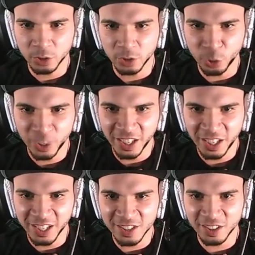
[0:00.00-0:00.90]
Okay,
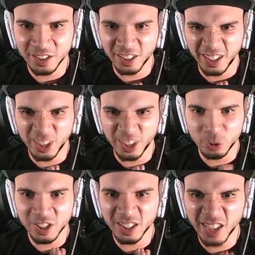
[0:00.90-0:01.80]
that's a
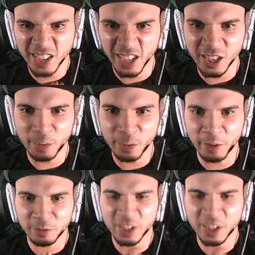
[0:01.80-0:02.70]
interesting technique, my
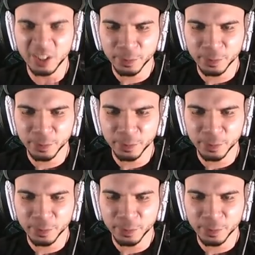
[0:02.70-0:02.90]
friend.